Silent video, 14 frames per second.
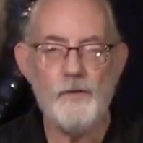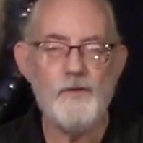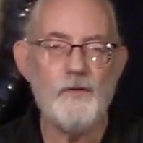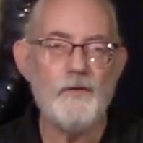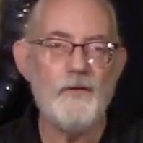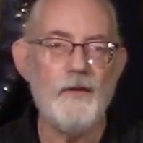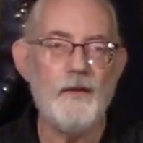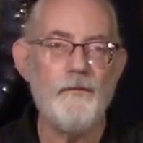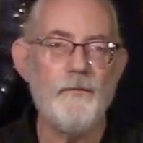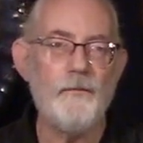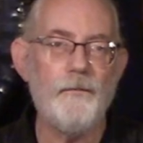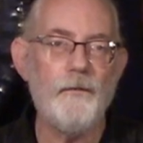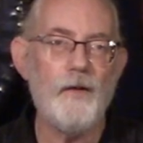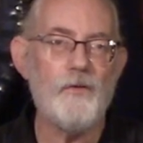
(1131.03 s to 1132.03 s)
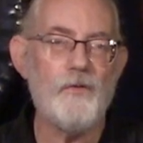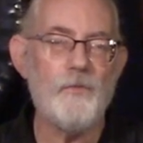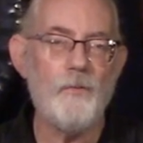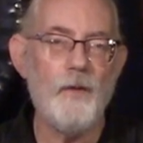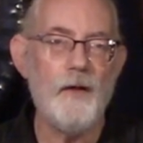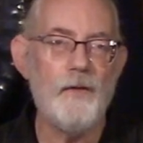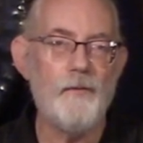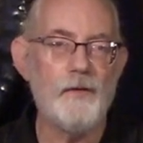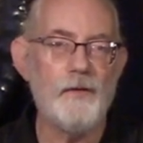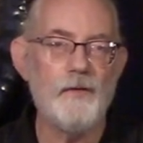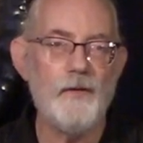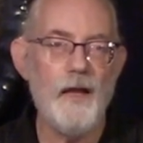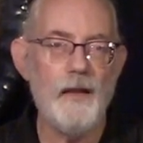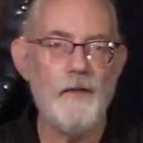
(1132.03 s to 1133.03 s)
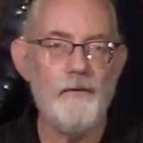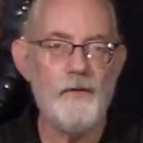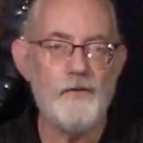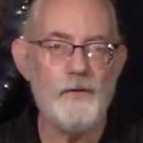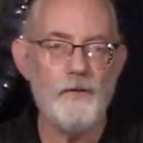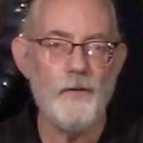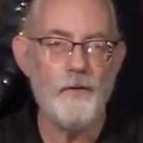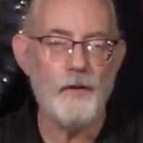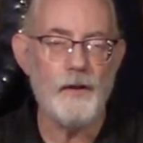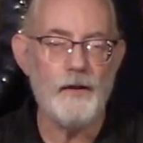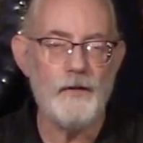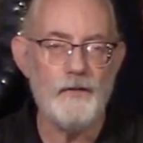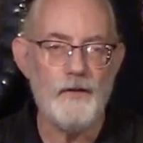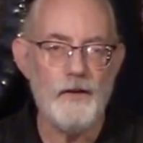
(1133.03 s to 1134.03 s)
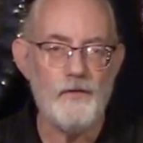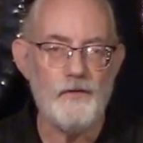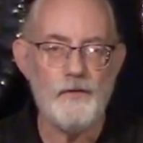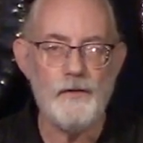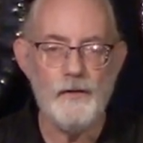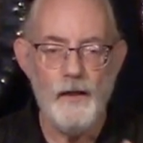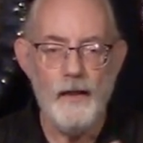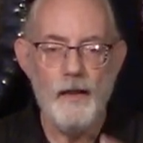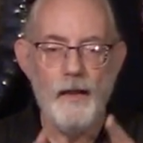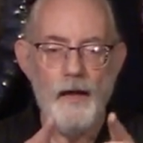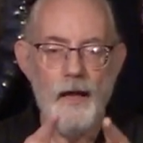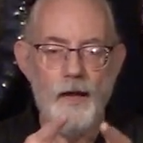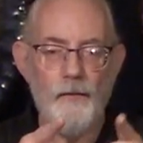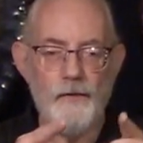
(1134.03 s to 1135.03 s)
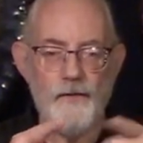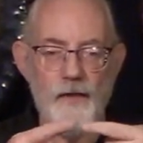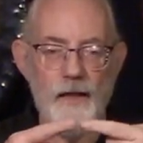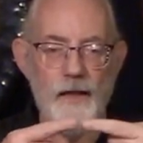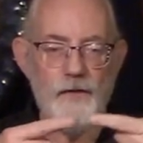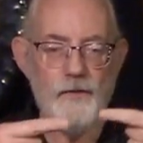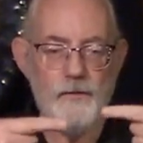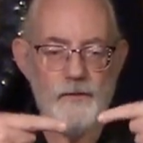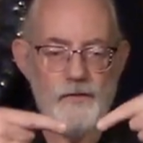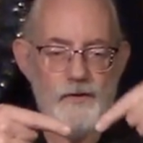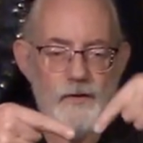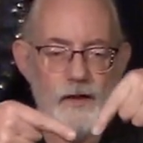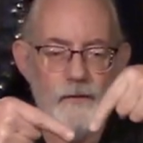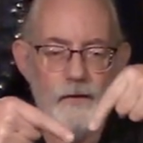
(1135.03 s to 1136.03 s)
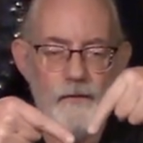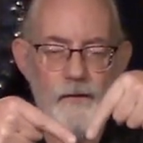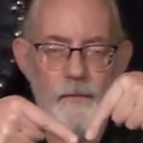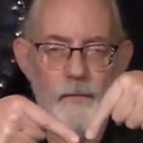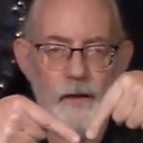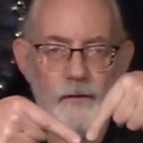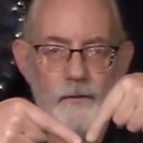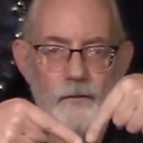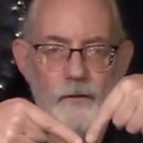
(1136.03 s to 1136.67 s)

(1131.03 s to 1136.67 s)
which is the French Radio and Television Organization. And what they do, instead of have the mics